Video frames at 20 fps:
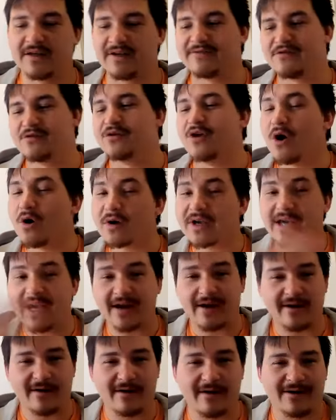If you don't
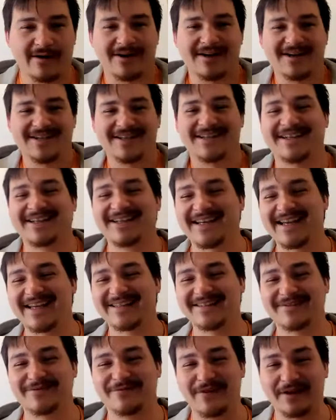care
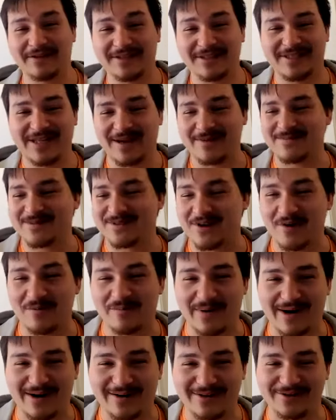and failed attempts
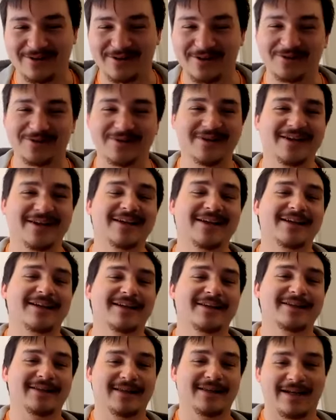don't bother you,
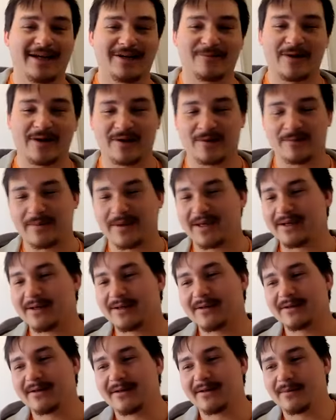then I
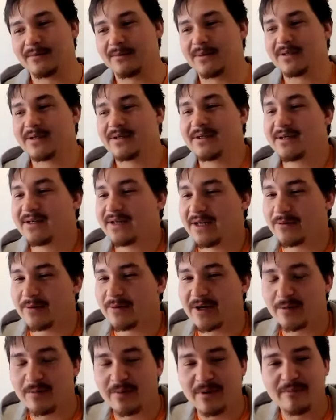recommend
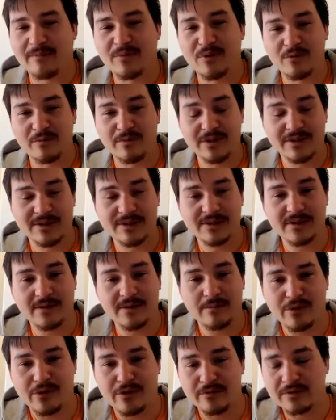Bullman's
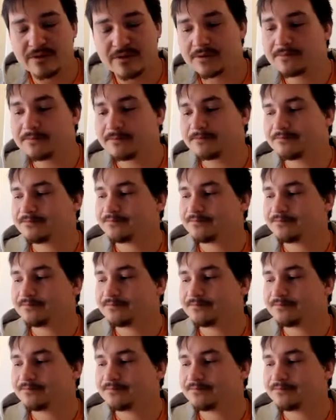approach